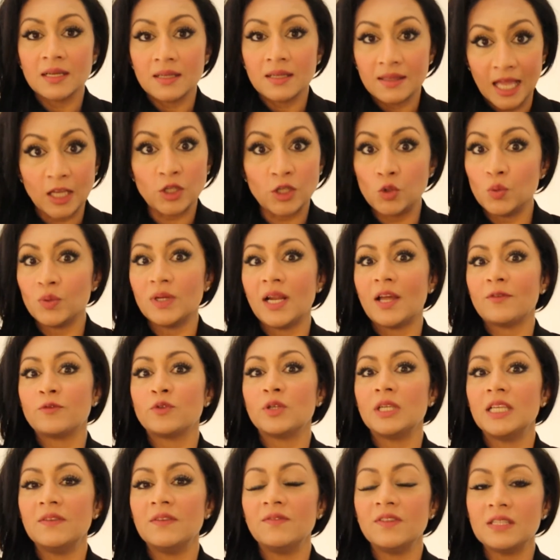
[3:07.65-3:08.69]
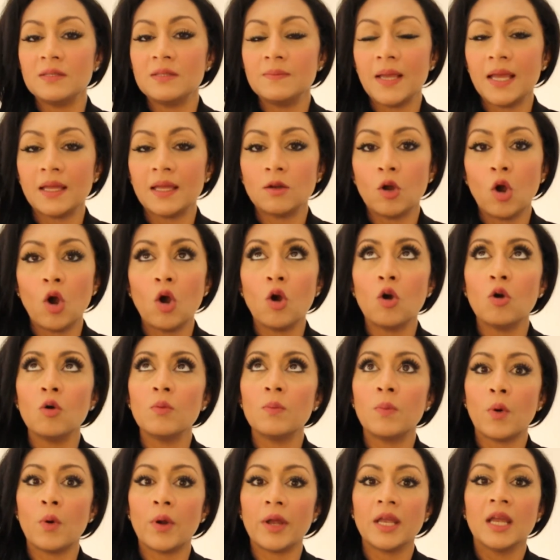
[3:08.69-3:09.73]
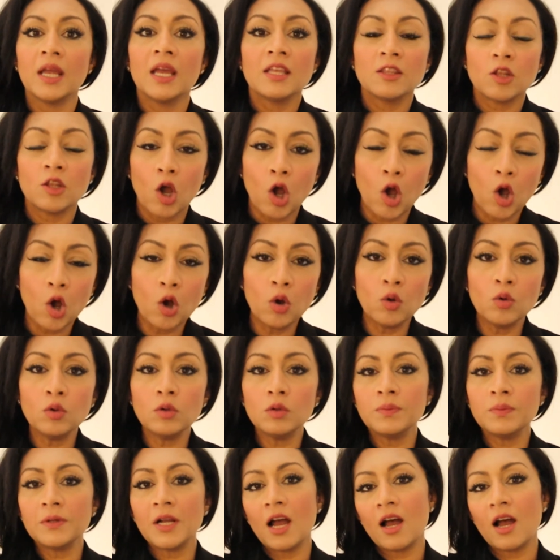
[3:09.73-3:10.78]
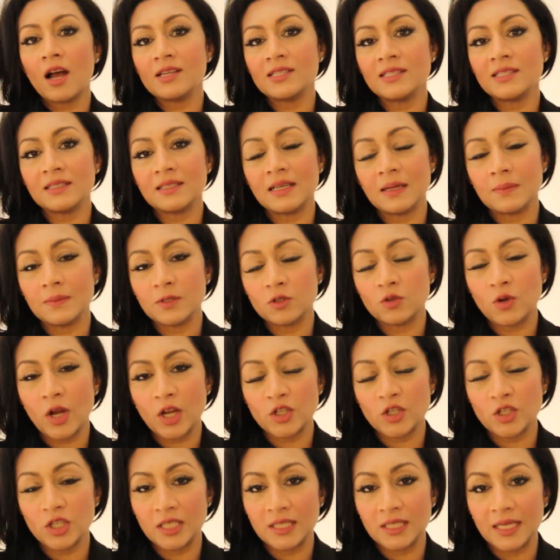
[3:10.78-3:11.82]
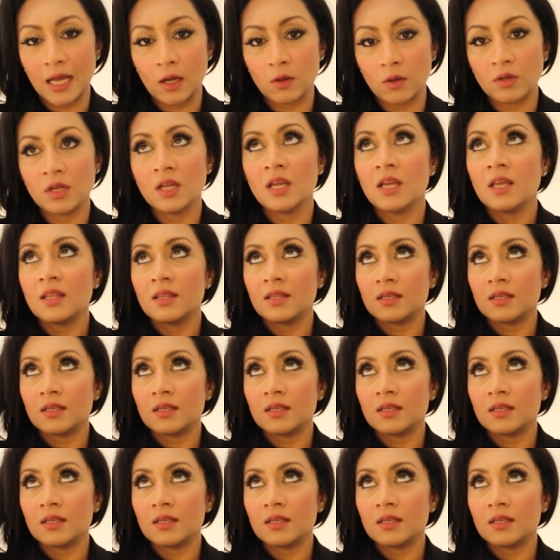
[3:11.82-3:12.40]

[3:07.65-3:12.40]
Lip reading: That you will have to leave this man. Oh boy, the whole castle comes crashing down.